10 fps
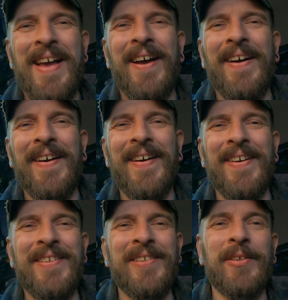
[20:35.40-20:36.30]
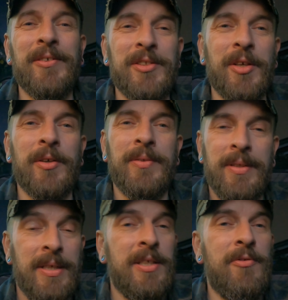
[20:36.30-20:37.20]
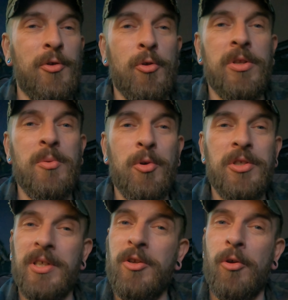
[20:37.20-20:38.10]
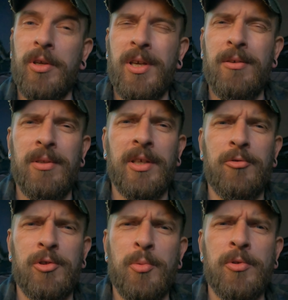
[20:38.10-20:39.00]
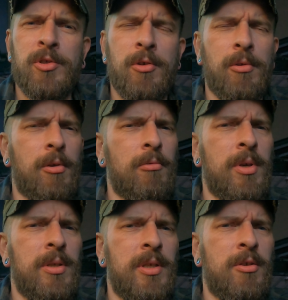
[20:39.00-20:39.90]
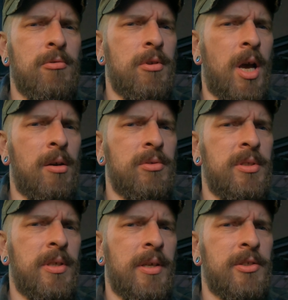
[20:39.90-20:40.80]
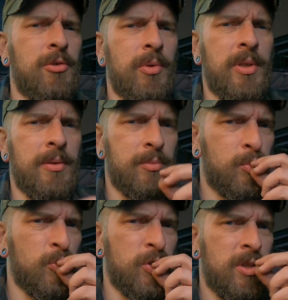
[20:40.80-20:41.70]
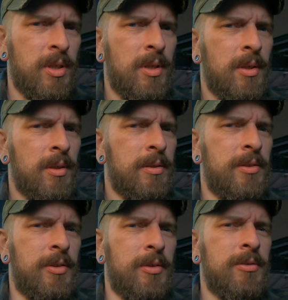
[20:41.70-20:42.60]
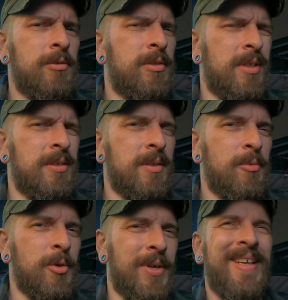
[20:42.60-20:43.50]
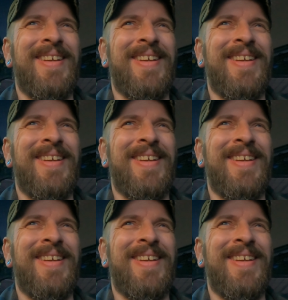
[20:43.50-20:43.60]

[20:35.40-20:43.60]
You know, so if you know anybody at Kirke who would like to sponsor a really cool Audi S3, you know, just let them know.